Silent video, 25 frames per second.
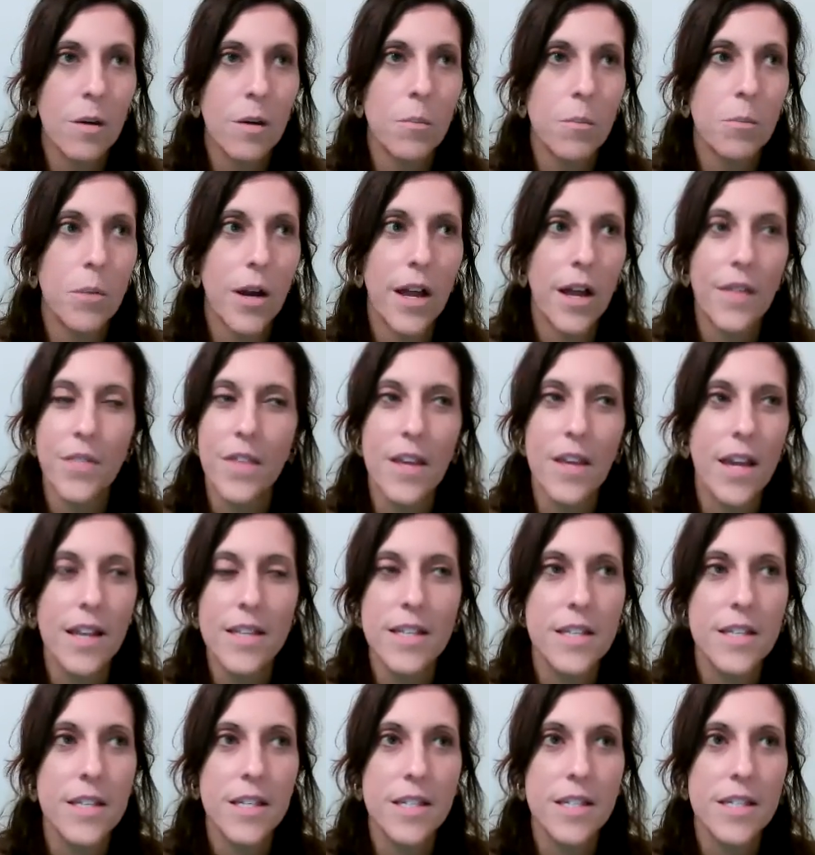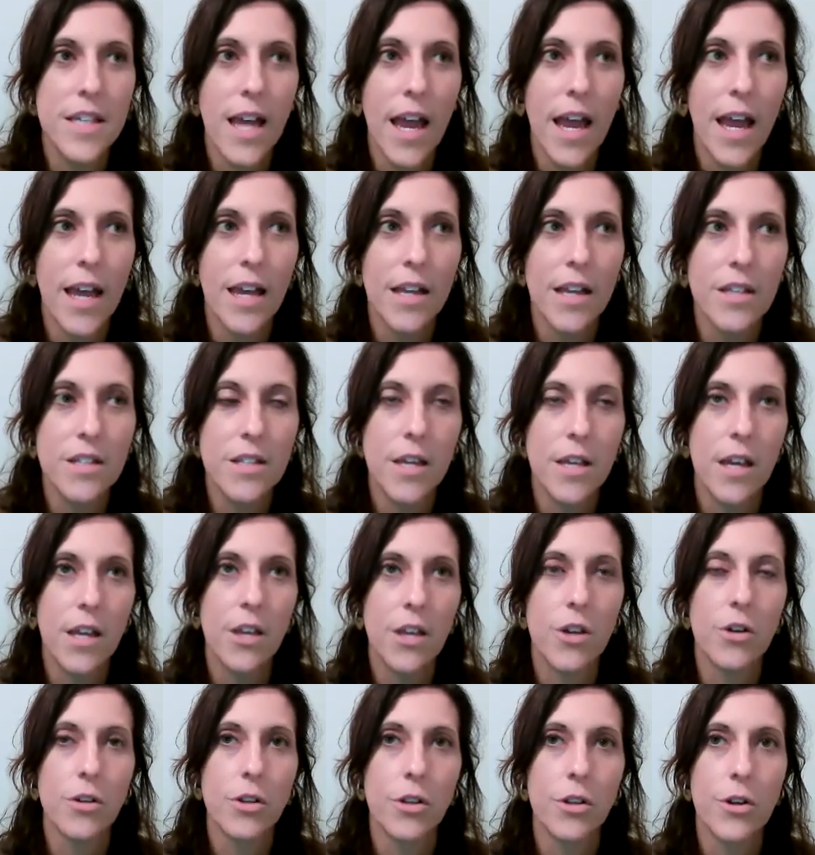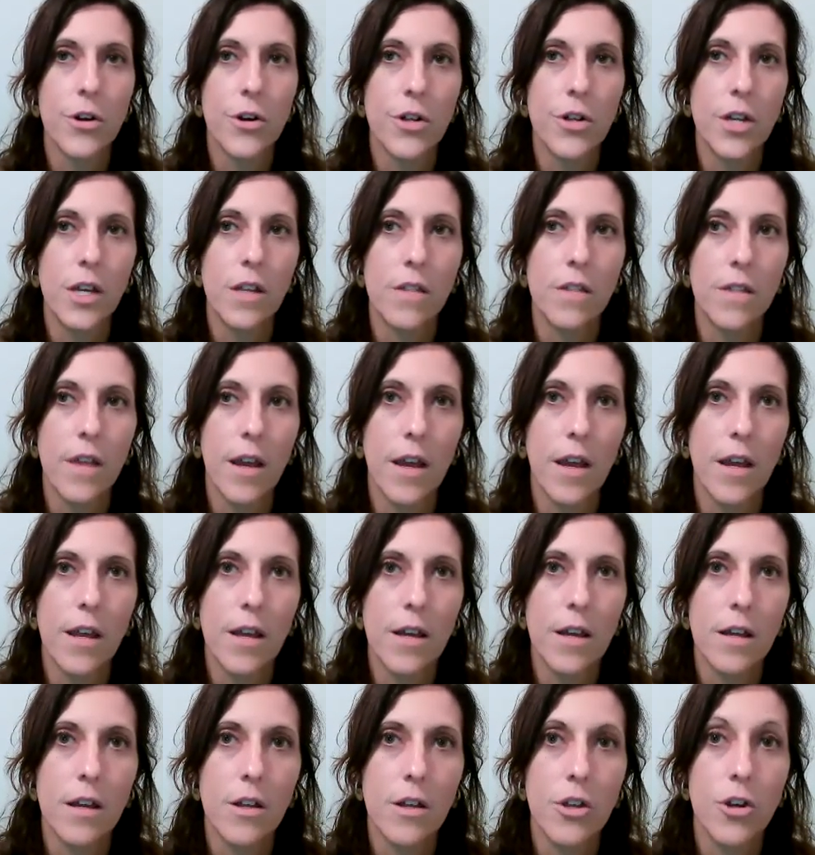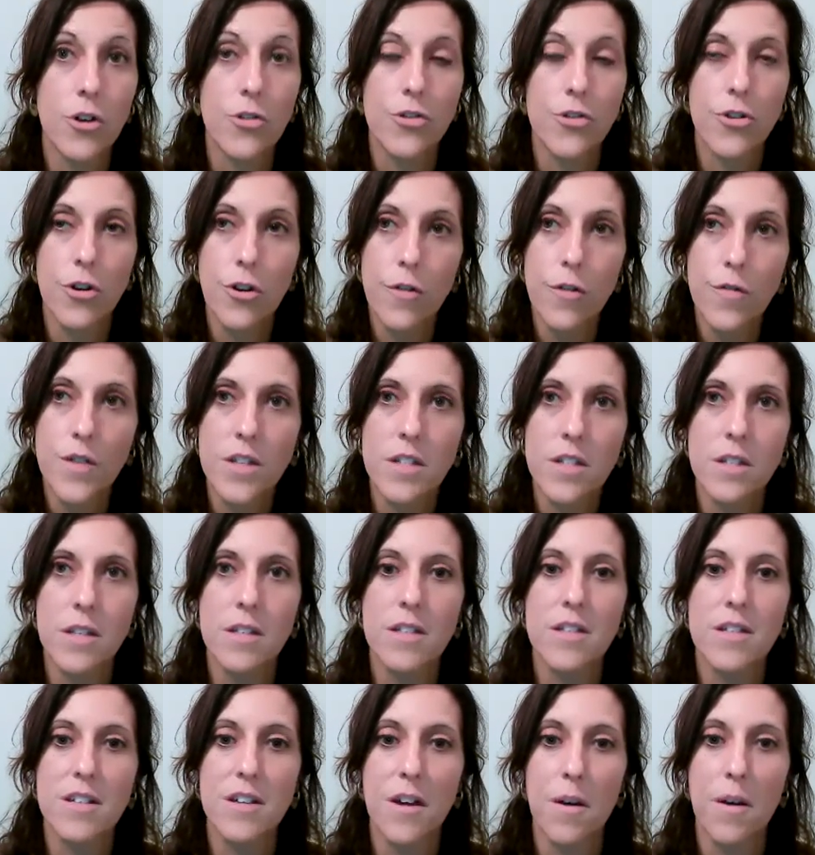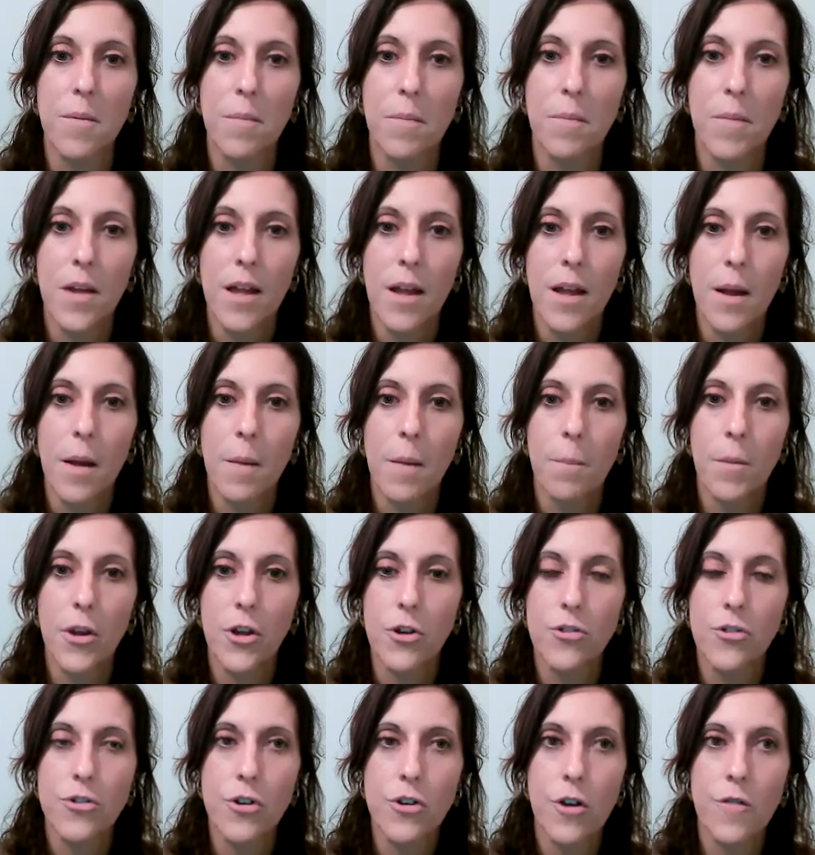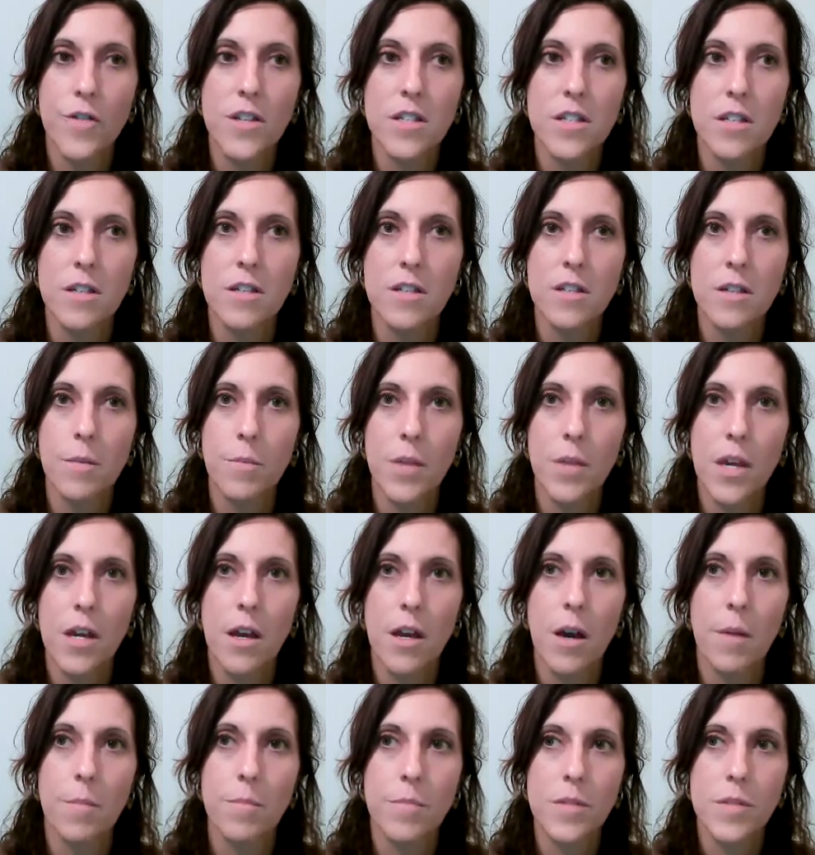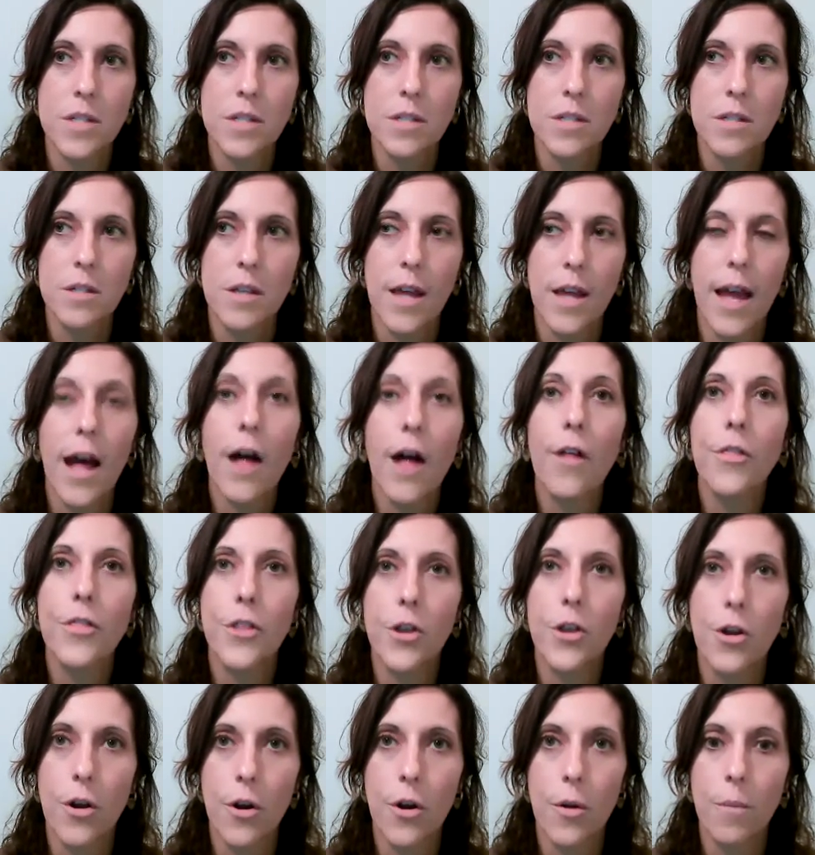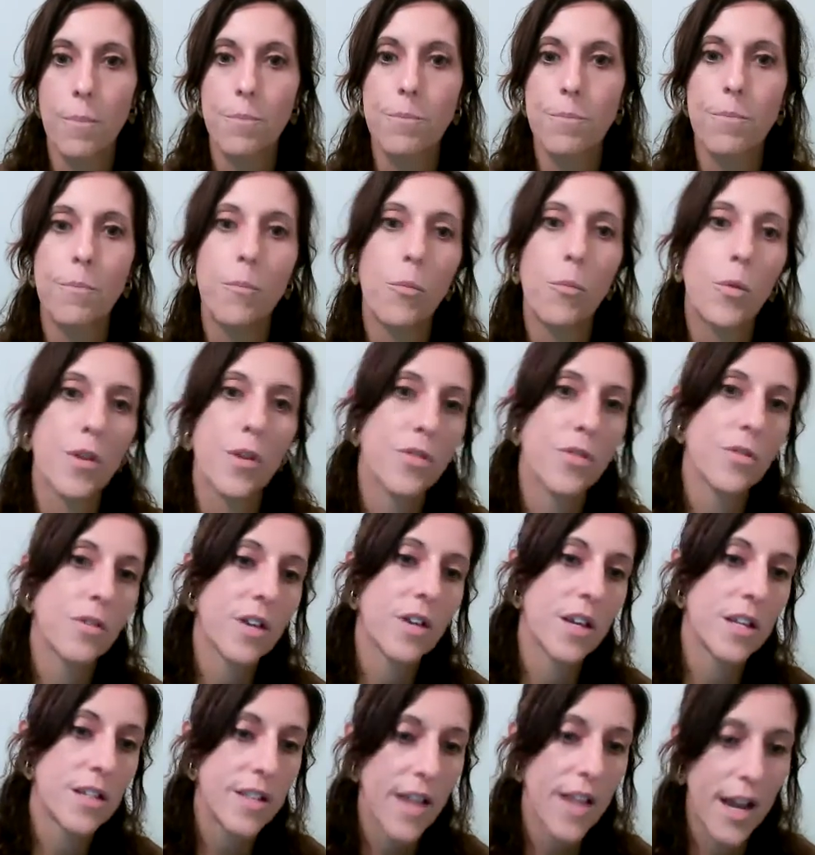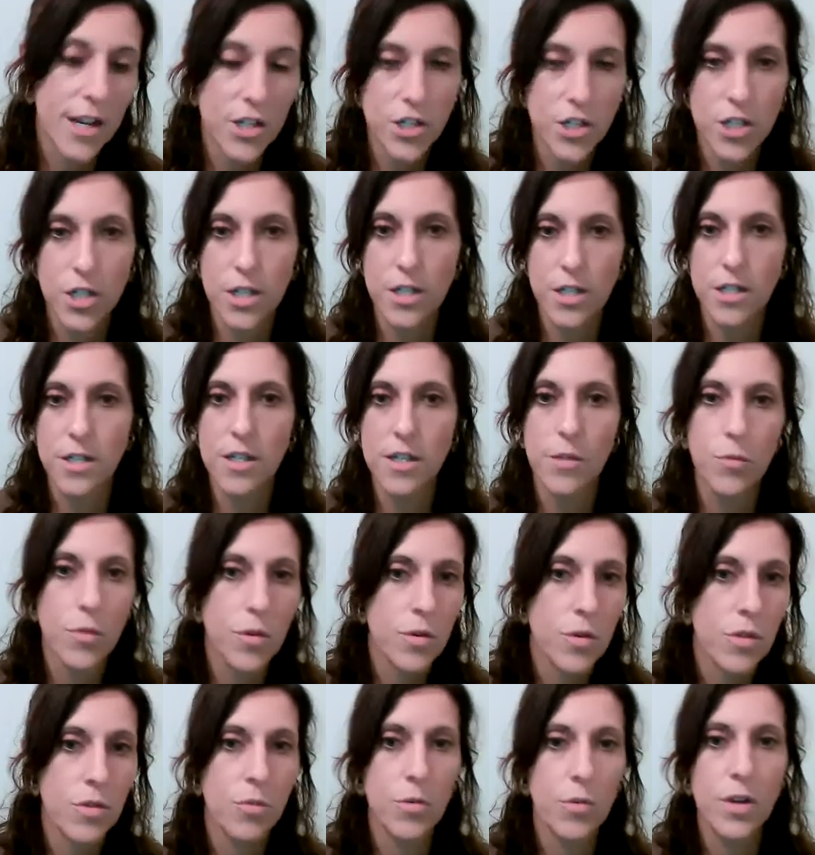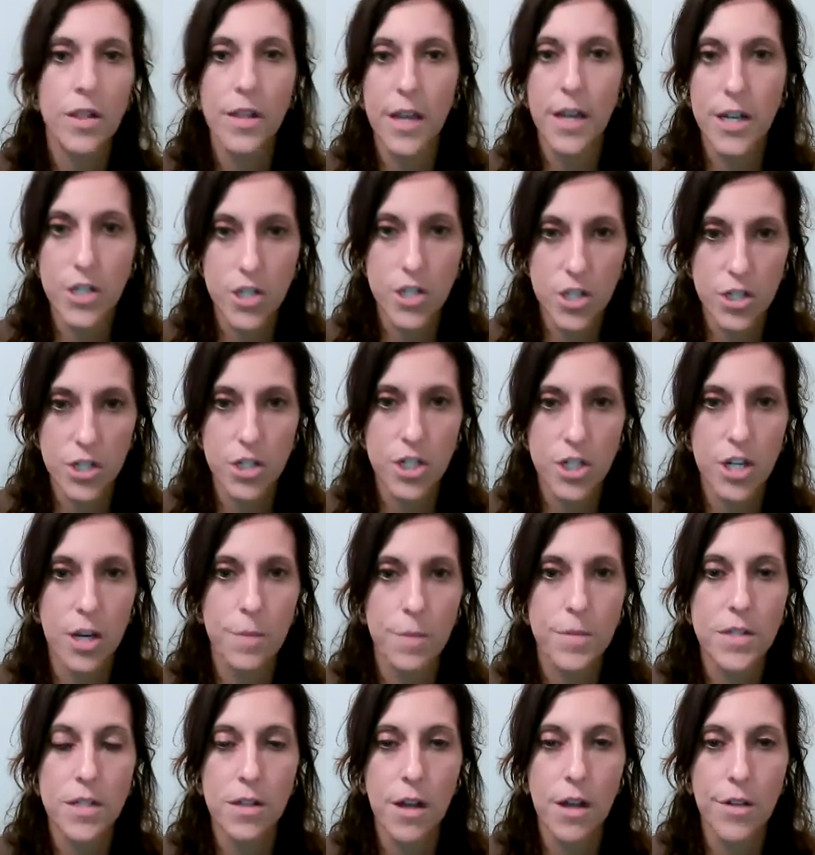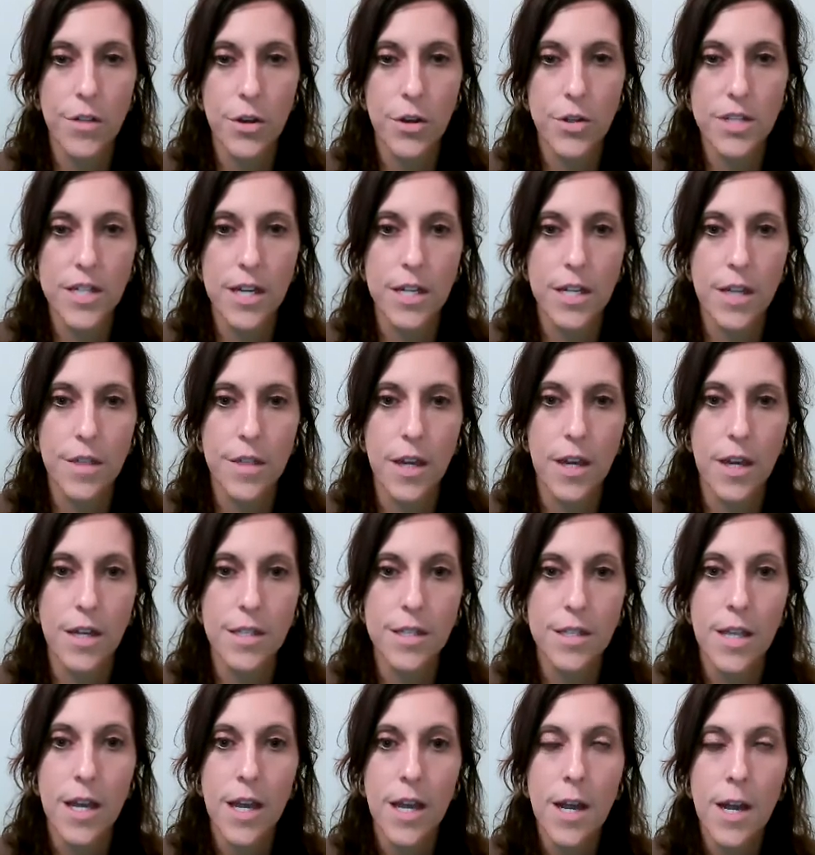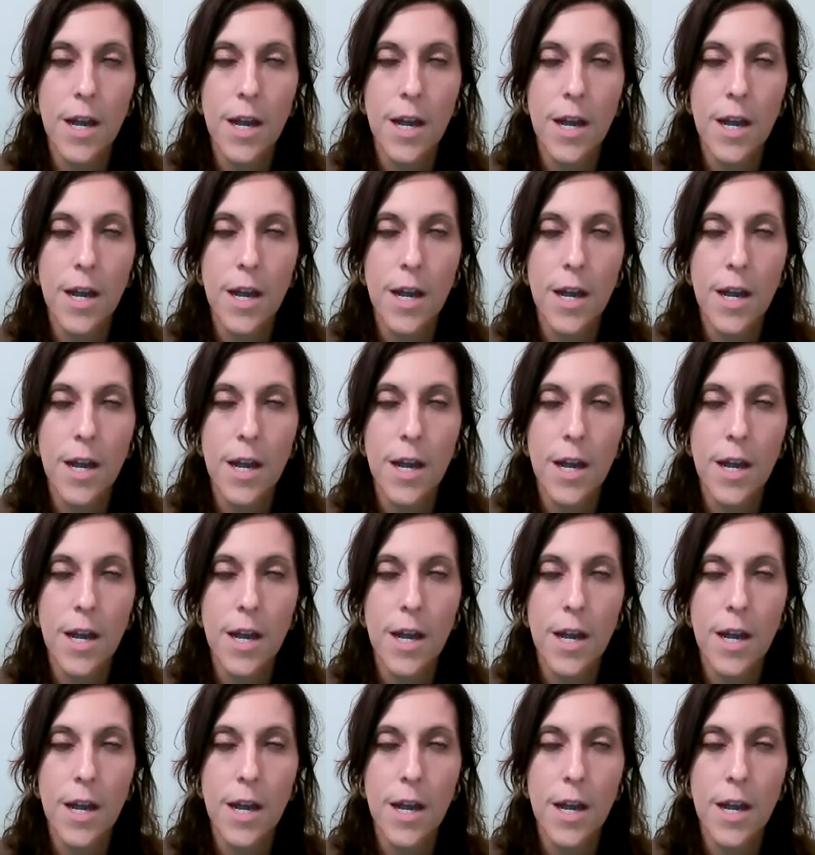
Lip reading: But at the end of the day, it's like you're learning like your nervous system, but your nervous system becomes healthier with connections and with relationships and all those kind of things.